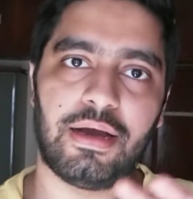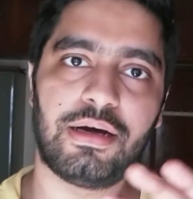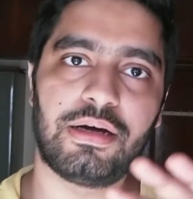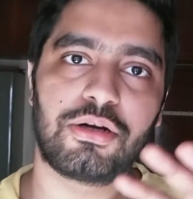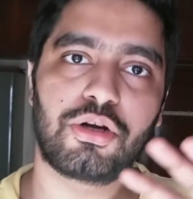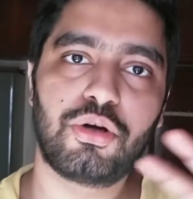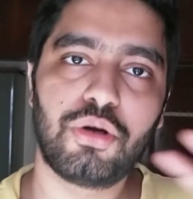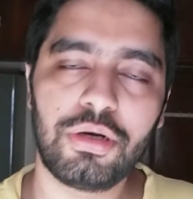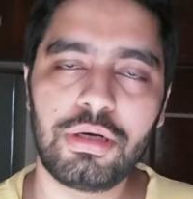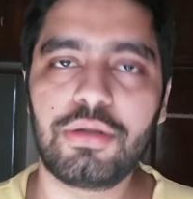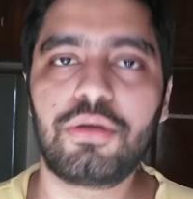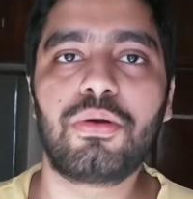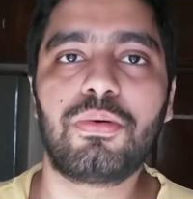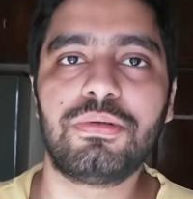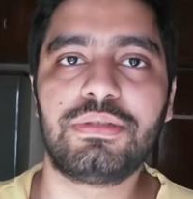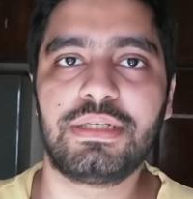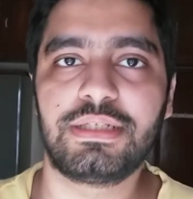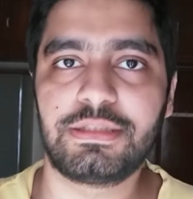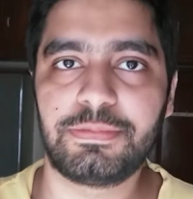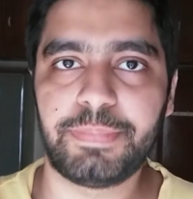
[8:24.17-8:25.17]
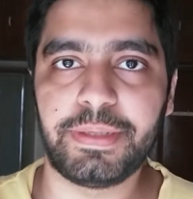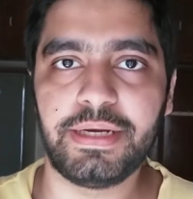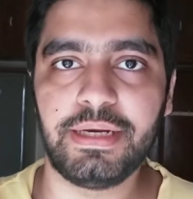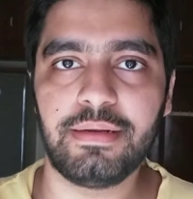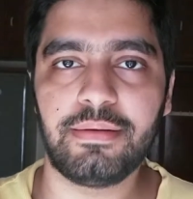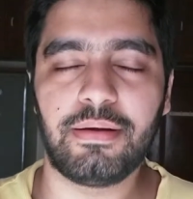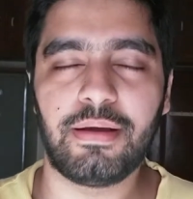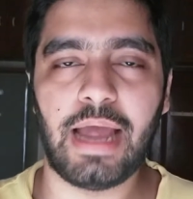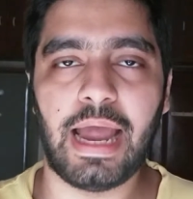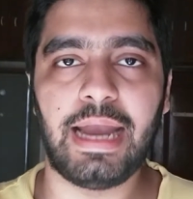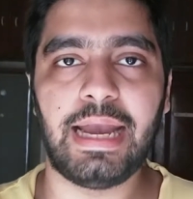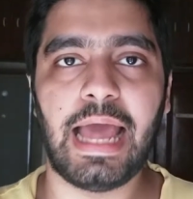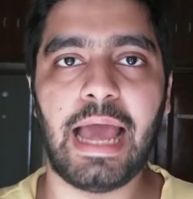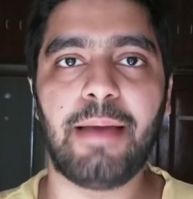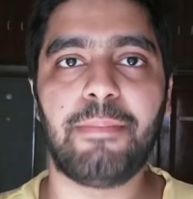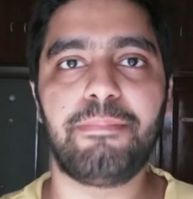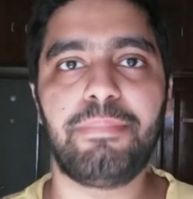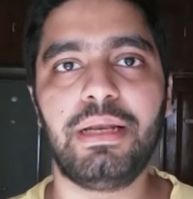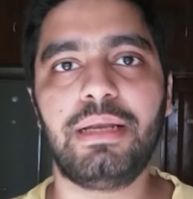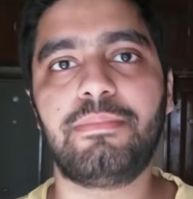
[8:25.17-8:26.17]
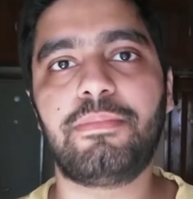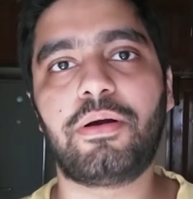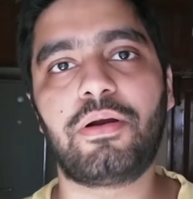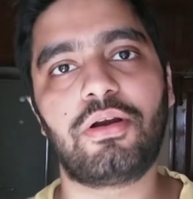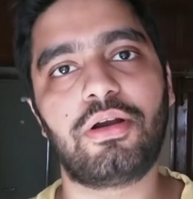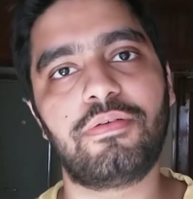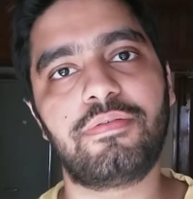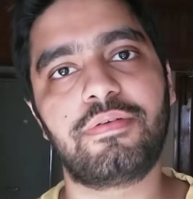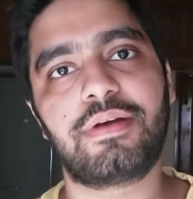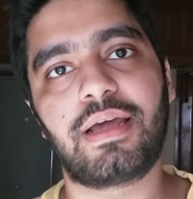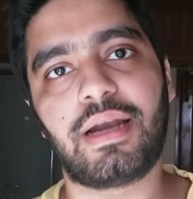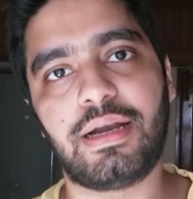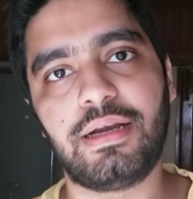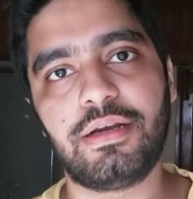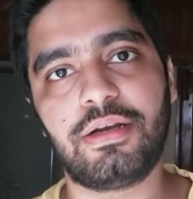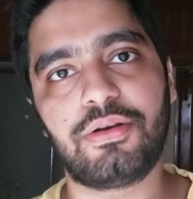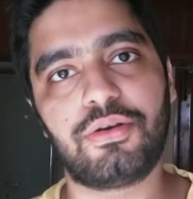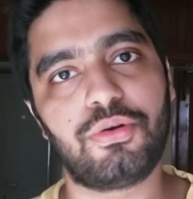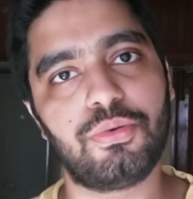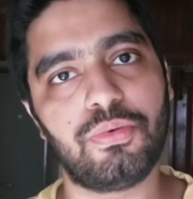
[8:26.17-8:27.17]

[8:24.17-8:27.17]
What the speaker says: a good cruising speed and ample amount of grunt